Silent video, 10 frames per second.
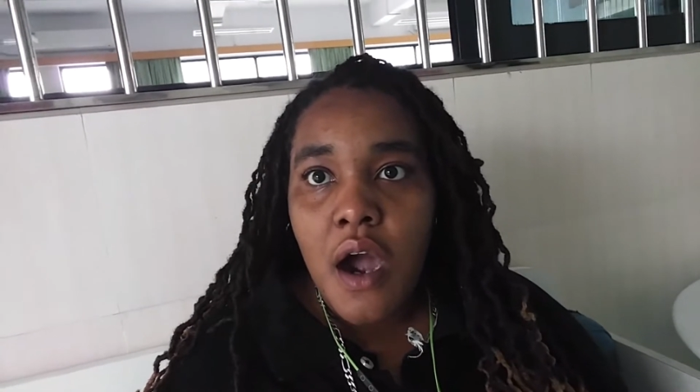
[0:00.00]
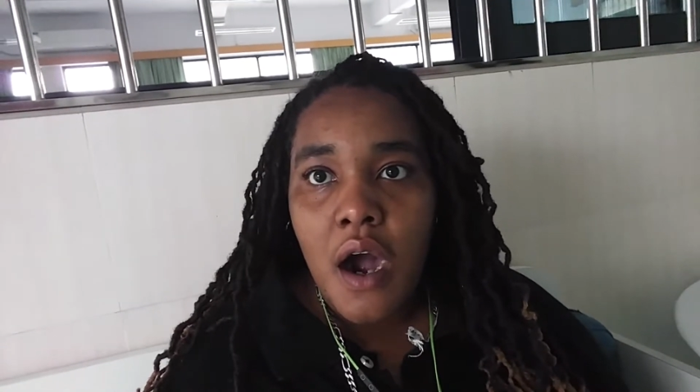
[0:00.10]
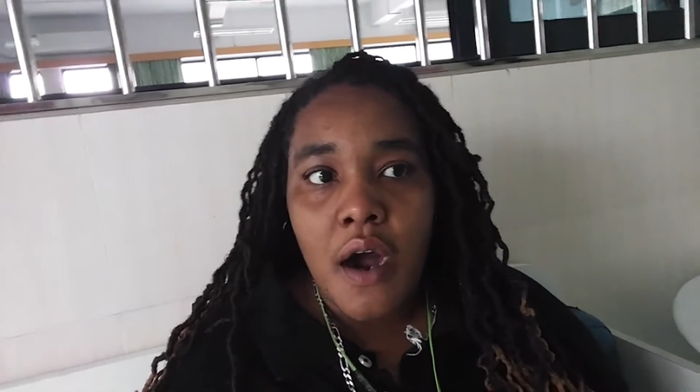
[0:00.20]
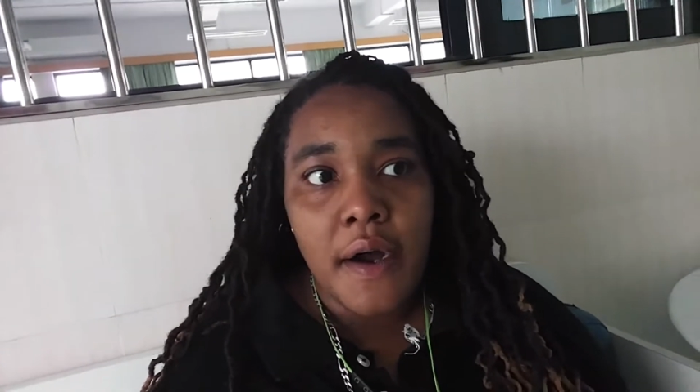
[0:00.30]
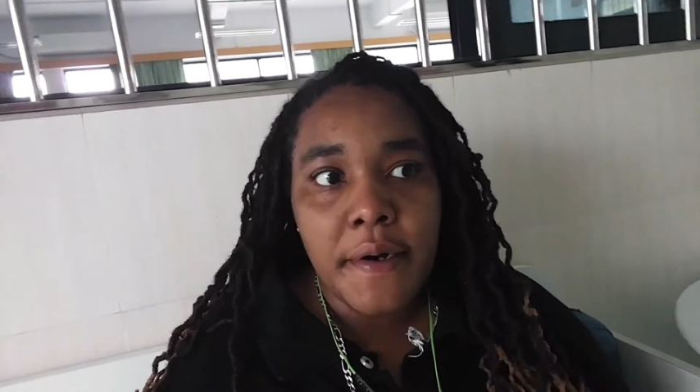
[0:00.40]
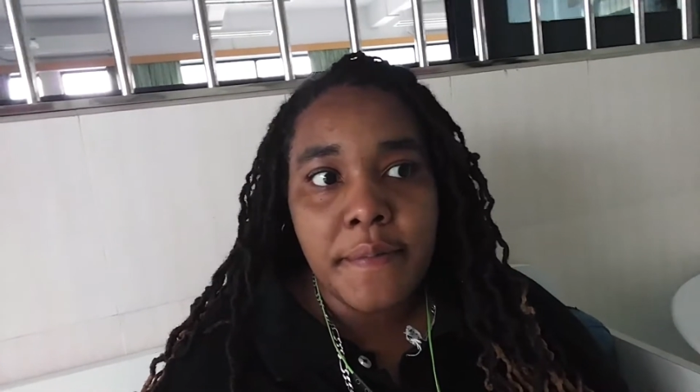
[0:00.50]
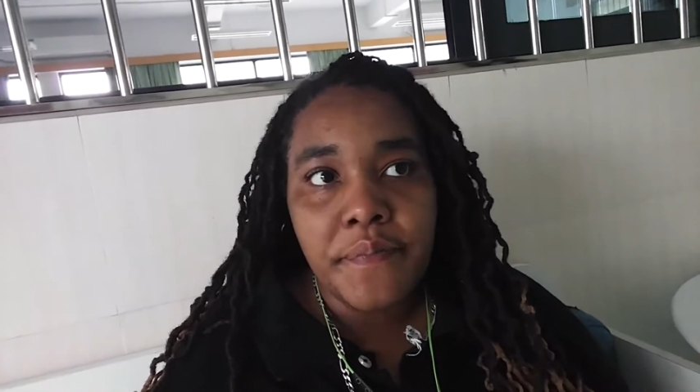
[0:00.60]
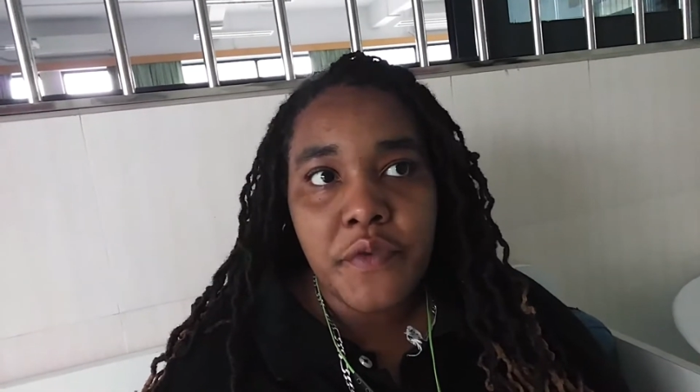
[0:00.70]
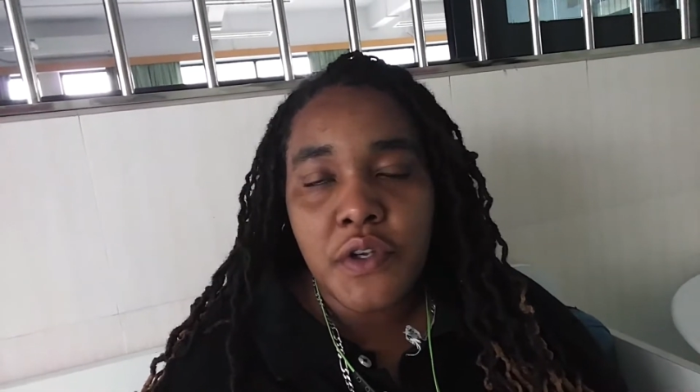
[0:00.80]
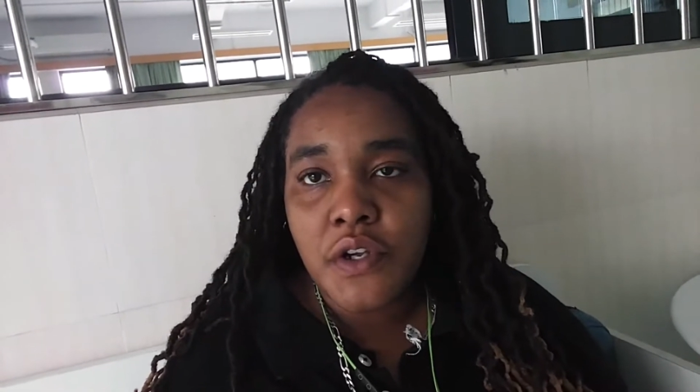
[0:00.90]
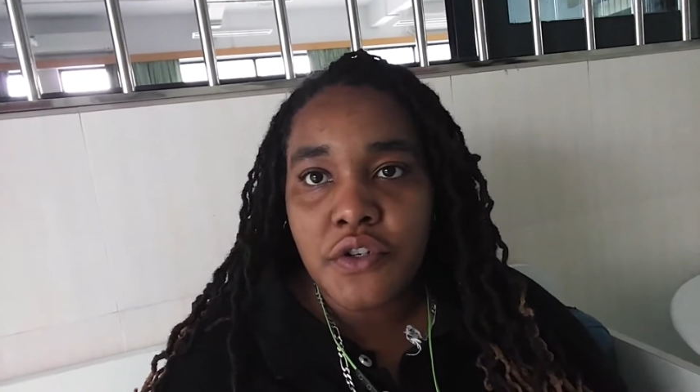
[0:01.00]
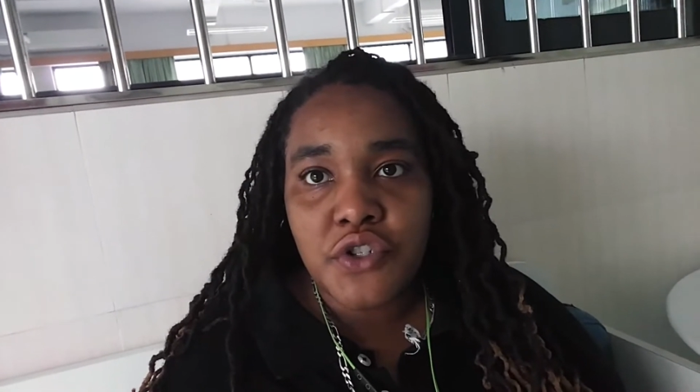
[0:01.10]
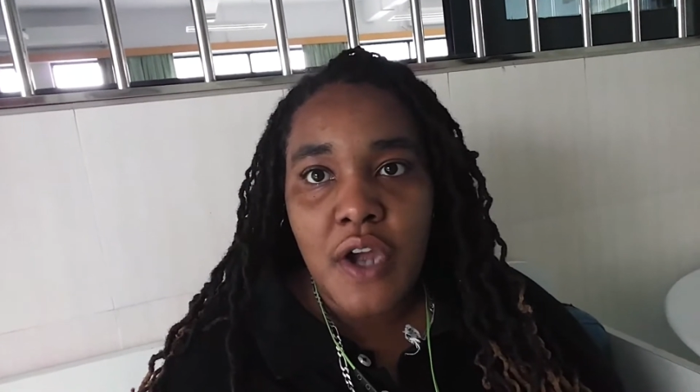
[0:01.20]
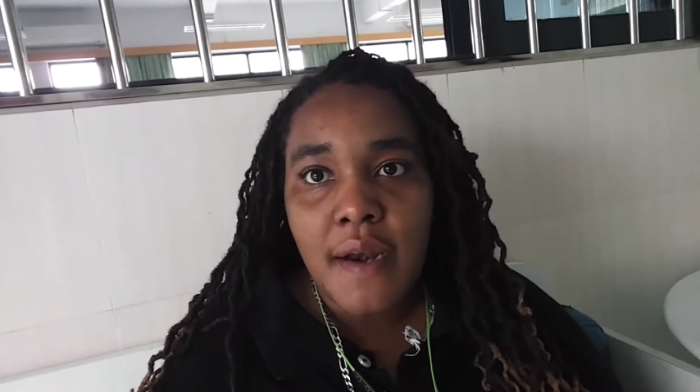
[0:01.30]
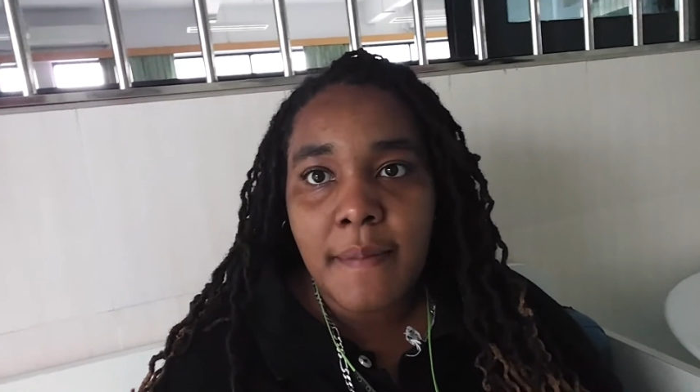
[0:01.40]
To
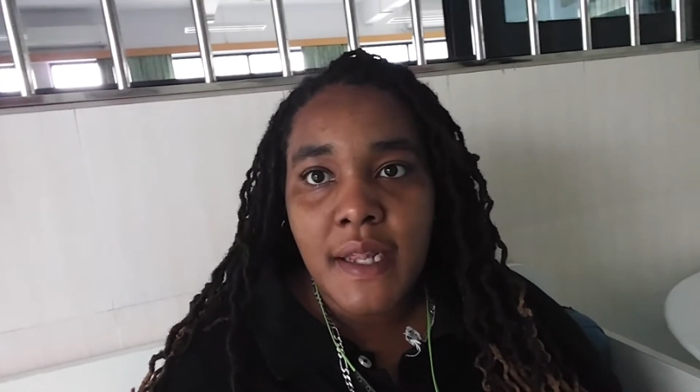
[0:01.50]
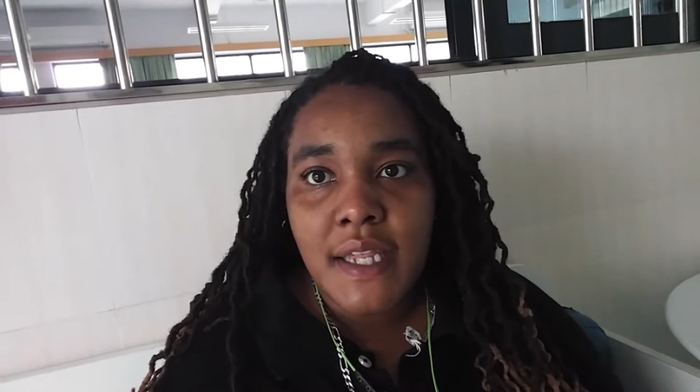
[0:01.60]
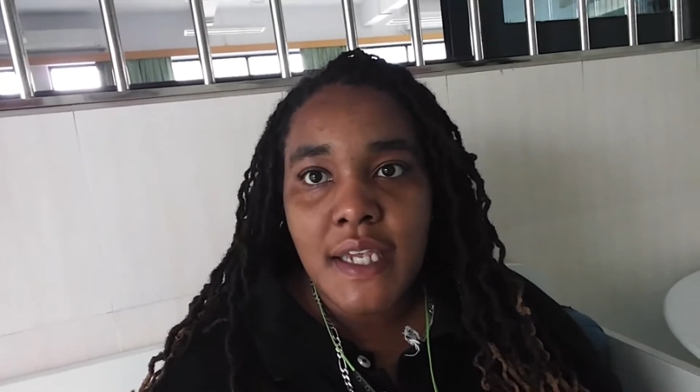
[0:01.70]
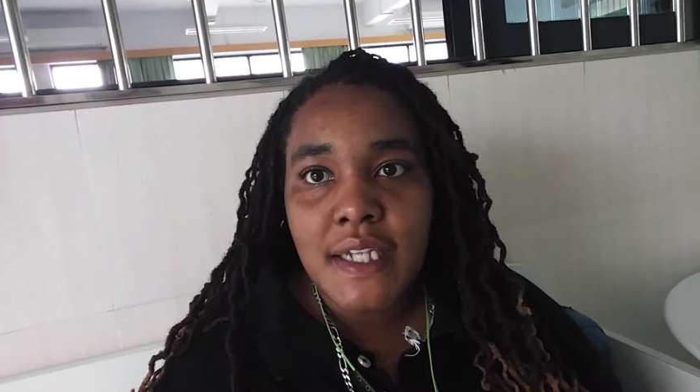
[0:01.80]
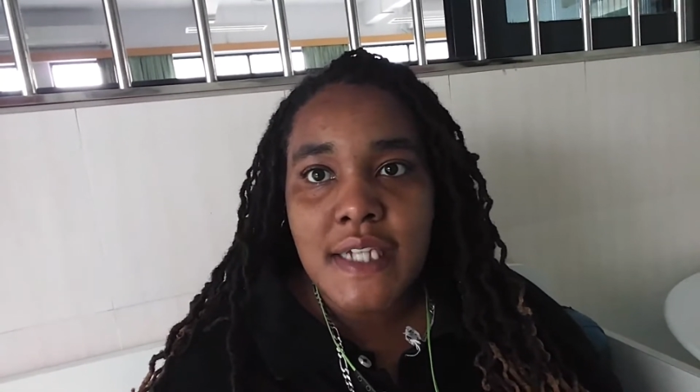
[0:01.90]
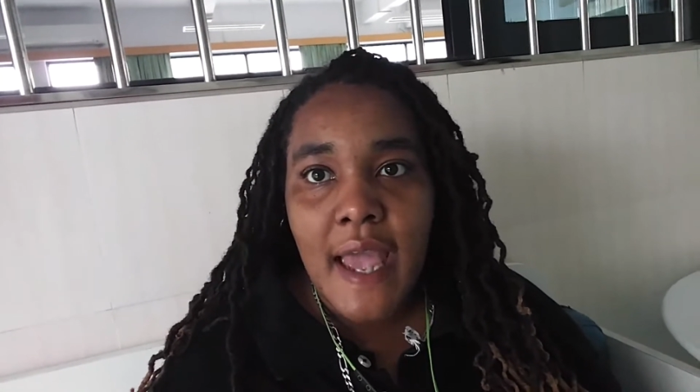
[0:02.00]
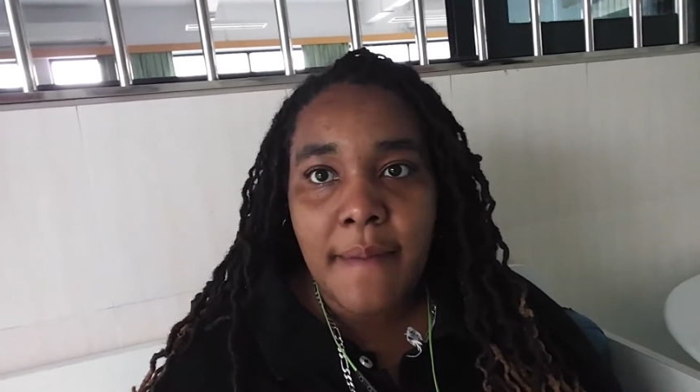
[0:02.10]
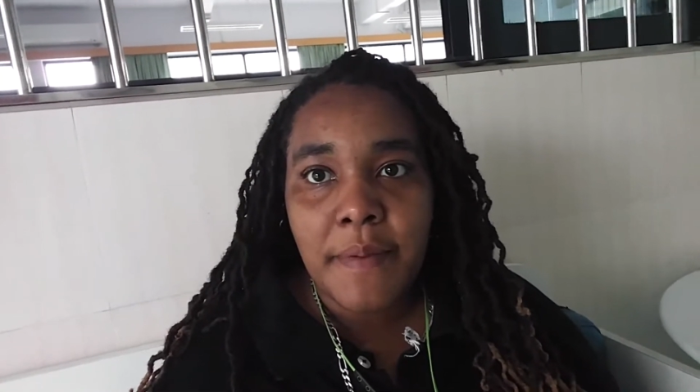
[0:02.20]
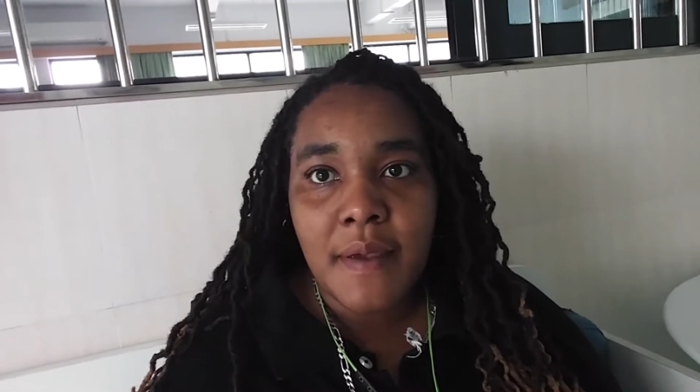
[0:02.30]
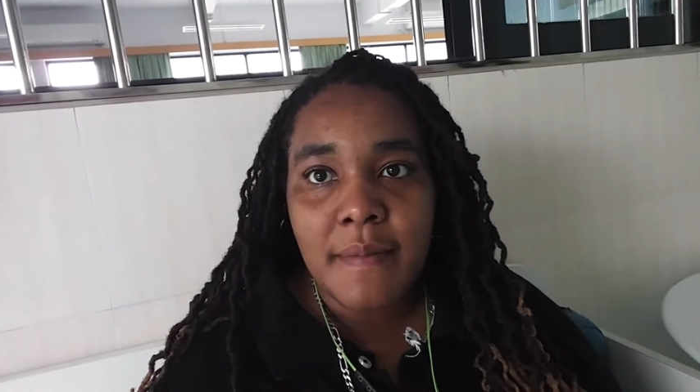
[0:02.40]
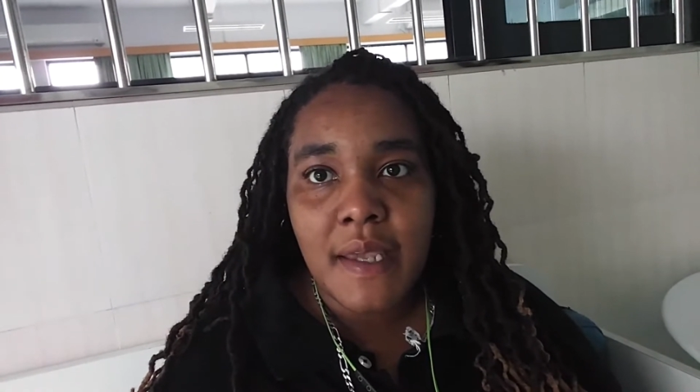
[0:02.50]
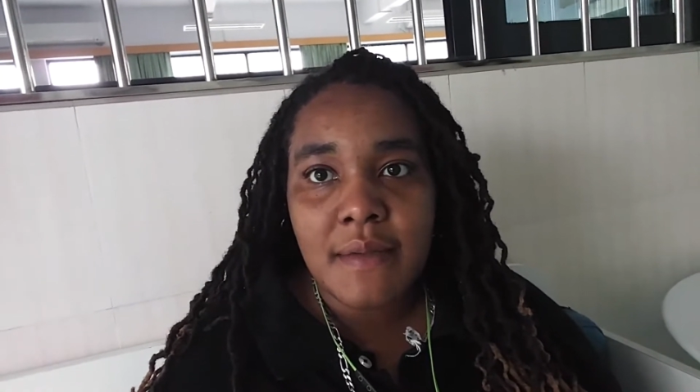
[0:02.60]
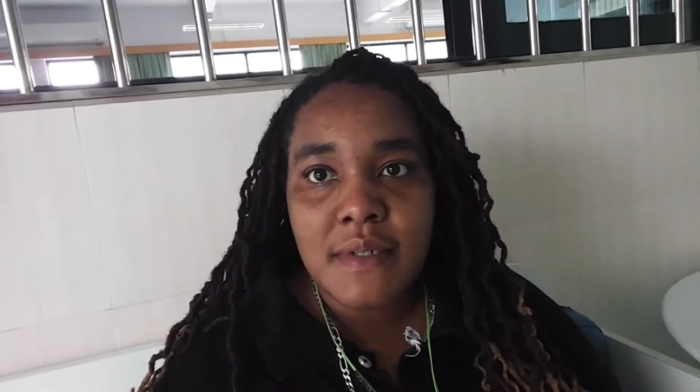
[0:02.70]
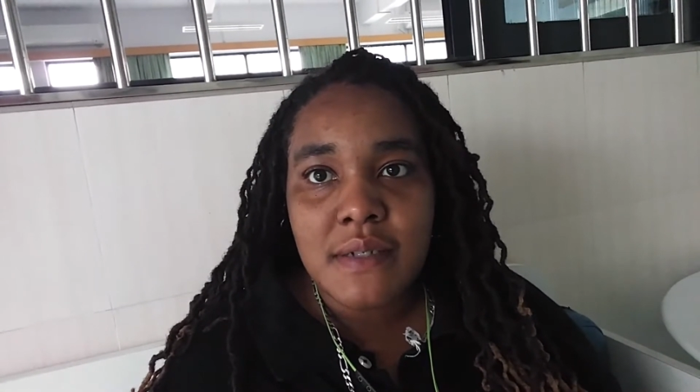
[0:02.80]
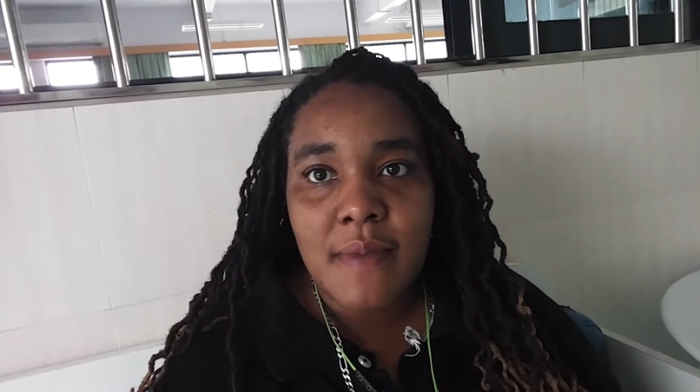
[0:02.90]
try to make the kids happy and make
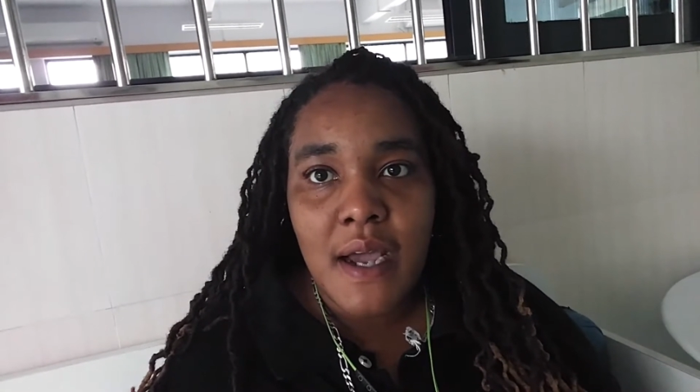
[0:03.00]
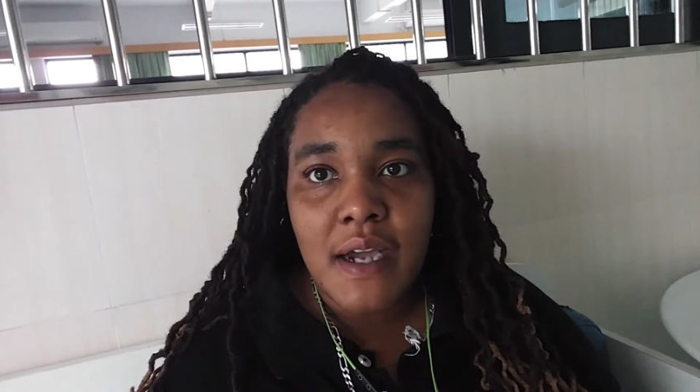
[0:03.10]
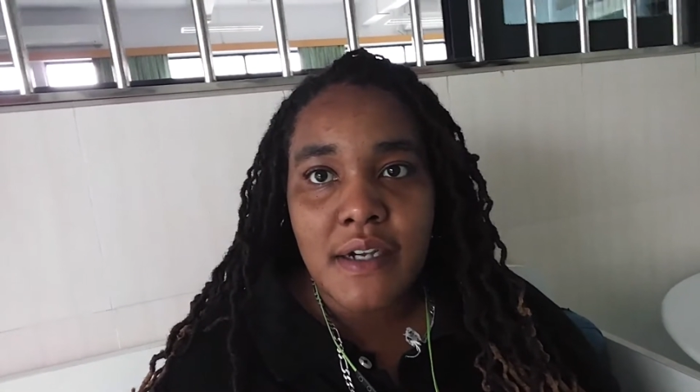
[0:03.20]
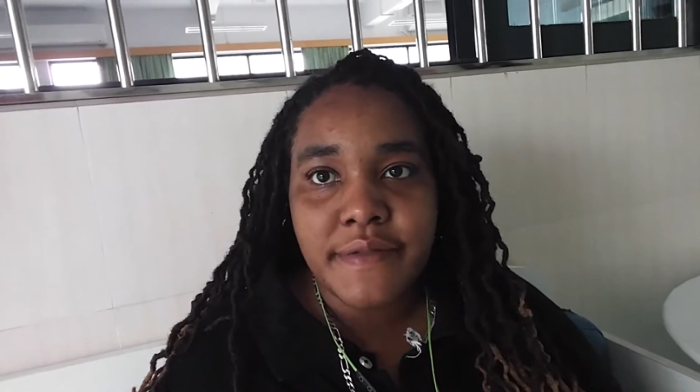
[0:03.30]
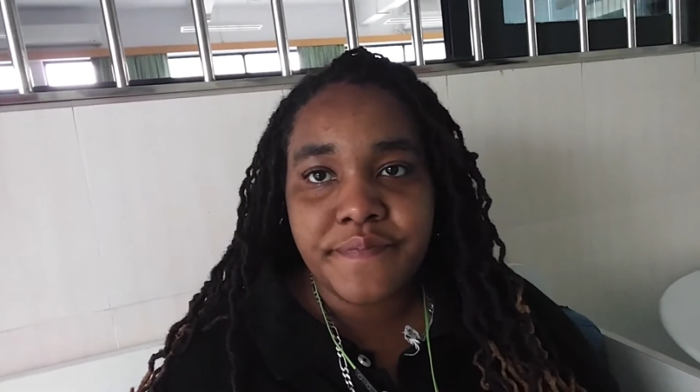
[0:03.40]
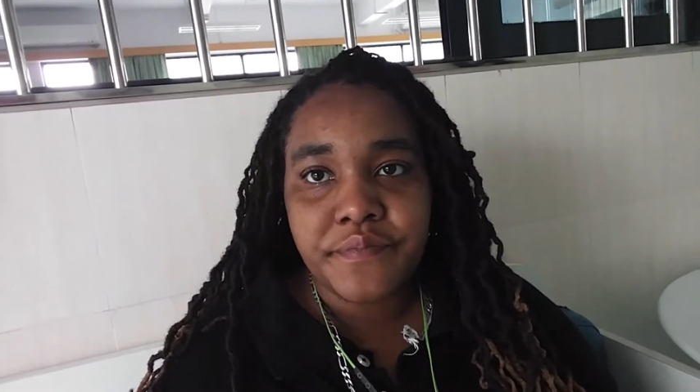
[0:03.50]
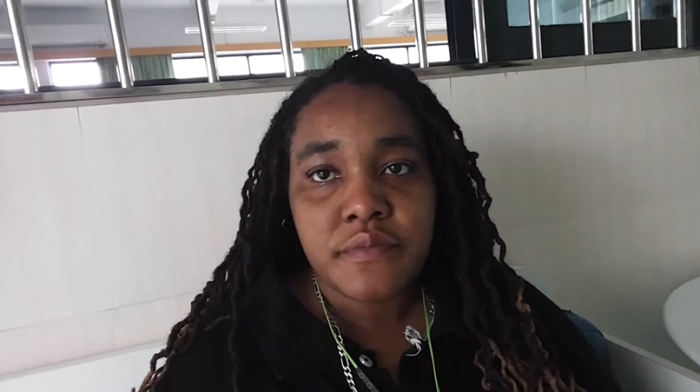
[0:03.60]
them smile.